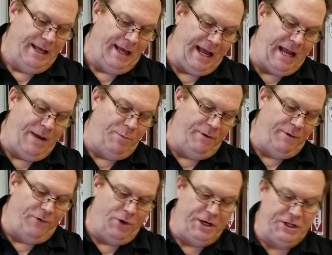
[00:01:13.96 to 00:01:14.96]
I am
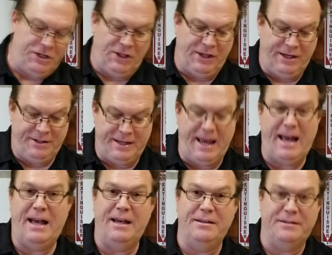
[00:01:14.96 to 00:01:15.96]
referring to this
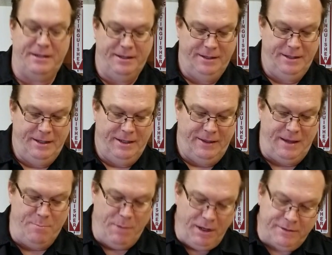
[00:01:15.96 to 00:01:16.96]
as the
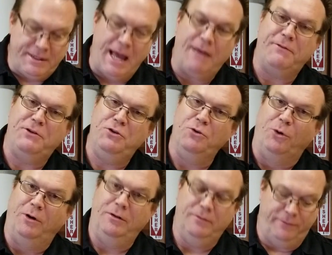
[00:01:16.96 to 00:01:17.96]
must-have
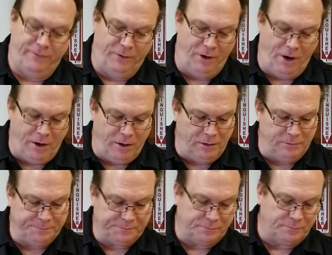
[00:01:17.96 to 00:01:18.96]
tool for
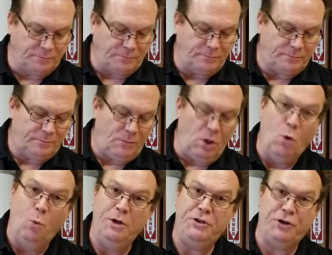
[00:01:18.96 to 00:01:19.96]
all
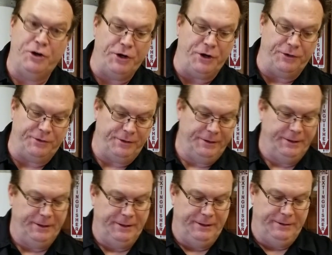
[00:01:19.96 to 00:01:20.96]
wood turners.
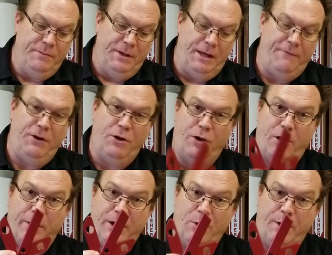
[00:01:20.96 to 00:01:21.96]
If you don't
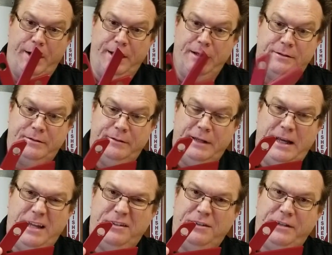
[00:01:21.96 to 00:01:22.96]
already know what it is,
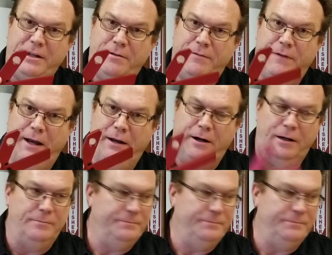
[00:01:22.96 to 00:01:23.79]
it's a center finder.